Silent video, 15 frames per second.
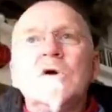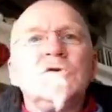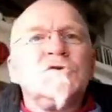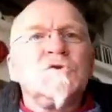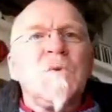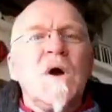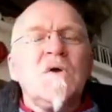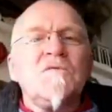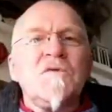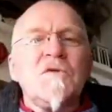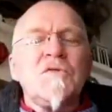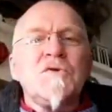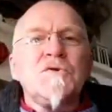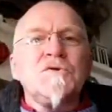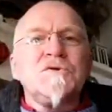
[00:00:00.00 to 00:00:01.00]

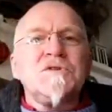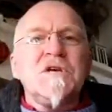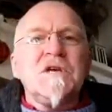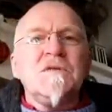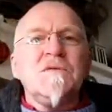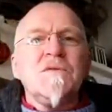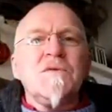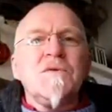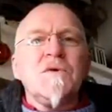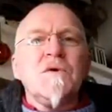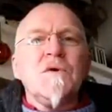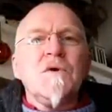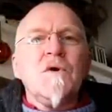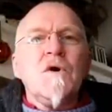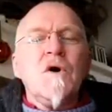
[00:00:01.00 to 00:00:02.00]
13th
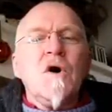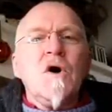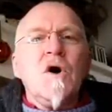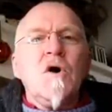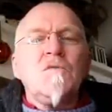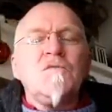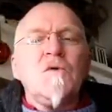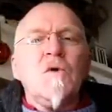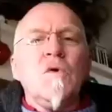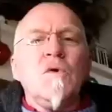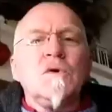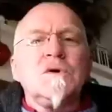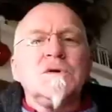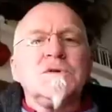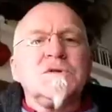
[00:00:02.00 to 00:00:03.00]
of
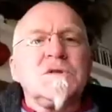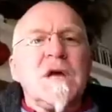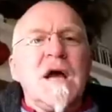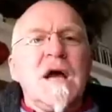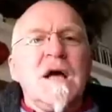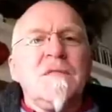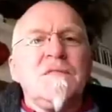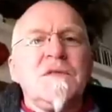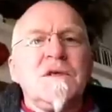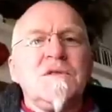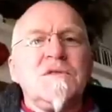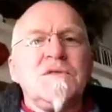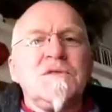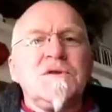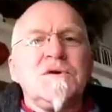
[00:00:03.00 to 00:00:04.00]
August and
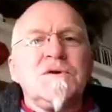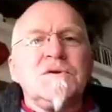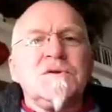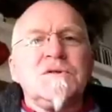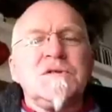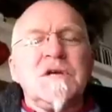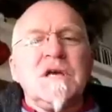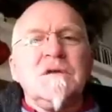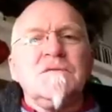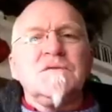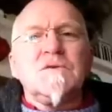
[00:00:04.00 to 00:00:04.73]
the 11th,